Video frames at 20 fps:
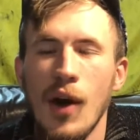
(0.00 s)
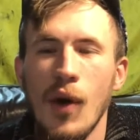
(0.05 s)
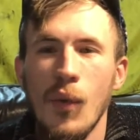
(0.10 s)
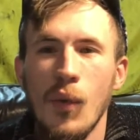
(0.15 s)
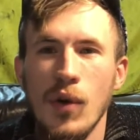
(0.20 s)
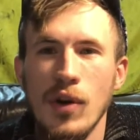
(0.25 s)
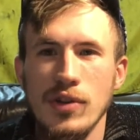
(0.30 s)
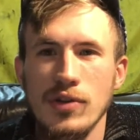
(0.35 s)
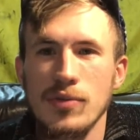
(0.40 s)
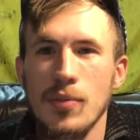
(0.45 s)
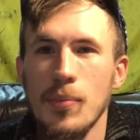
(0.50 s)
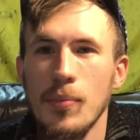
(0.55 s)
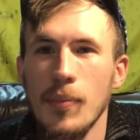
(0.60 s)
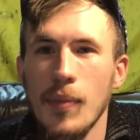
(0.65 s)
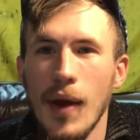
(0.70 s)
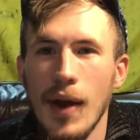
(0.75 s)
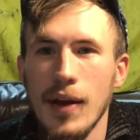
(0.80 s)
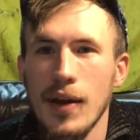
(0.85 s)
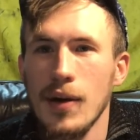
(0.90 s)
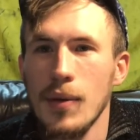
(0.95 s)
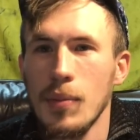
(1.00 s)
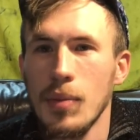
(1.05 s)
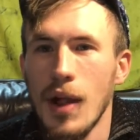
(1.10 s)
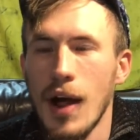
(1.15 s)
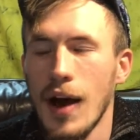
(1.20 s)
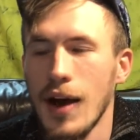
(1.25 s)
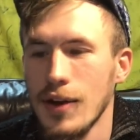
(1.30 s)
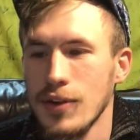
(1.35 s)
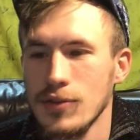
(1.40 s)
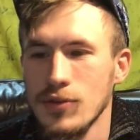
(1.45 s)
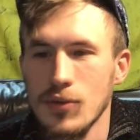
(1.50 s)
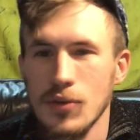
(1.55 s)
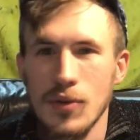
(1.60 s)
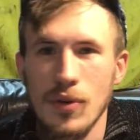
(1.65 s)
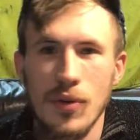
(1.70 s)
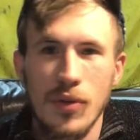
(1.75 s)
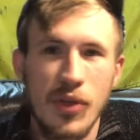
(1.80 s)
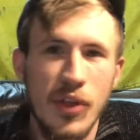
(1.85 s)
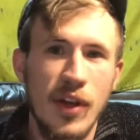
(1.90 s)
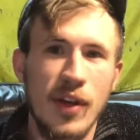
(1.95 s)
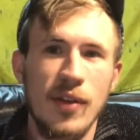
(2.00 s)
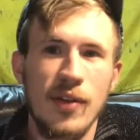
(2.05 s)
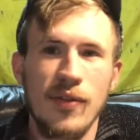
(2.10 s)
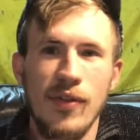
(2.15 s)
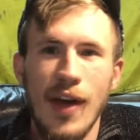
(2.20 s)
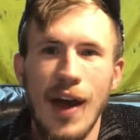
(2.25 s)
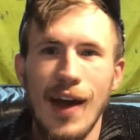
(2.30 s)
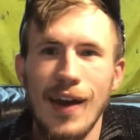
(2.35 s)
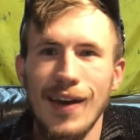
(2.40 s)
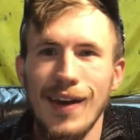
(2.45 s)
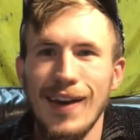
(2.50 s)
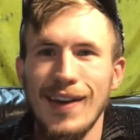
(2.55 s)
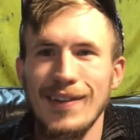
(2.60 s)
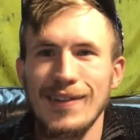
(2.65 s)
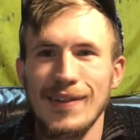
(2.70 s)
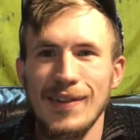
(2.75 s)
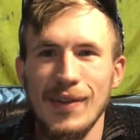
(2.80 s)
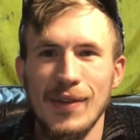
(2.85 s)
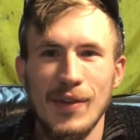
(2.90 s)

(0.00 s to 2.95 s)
was mega blocks or things of that nature.